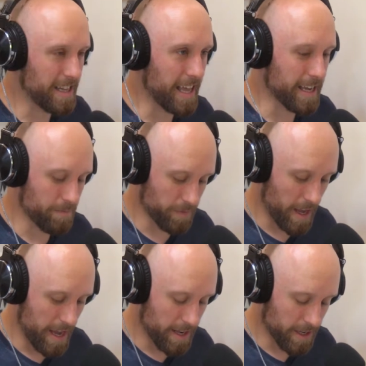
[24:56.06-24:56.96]
like,
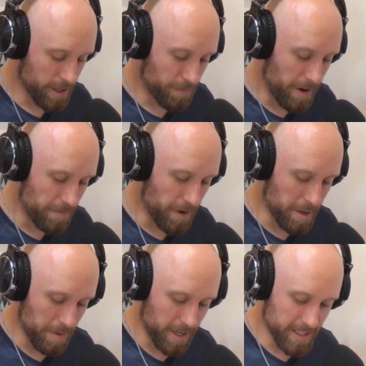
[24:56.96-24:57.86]
and it's very funny
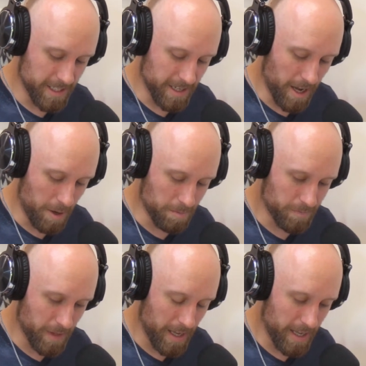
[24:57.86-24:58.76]
because
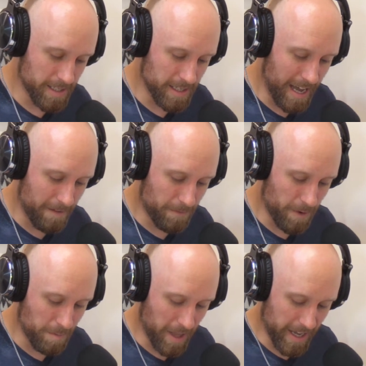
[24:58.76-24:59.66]
it's not
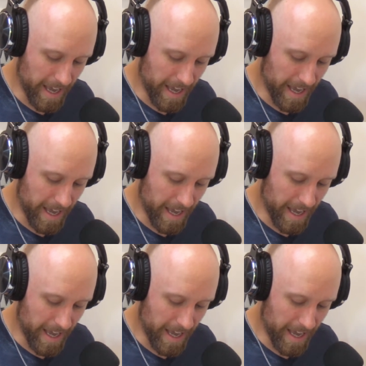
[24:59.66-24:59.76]
from like